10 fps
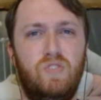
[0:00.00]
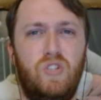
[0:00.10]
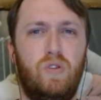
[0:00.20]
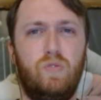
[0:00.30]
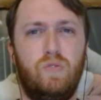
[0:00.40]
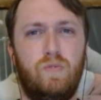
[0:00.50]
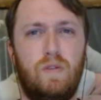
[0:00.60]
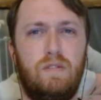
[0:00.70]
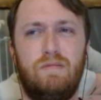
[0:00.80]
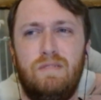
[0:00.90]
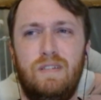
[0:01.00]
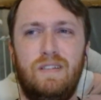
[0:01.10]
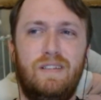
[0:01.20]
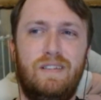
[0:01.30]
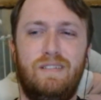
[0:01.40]
shows where,
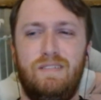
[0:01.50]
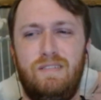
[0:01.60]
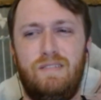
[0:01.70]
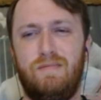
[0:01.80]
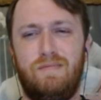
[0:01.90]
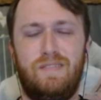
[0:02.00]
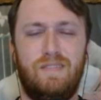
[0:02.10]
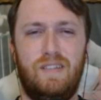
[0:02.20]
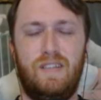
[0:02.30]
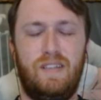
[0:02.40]
you know,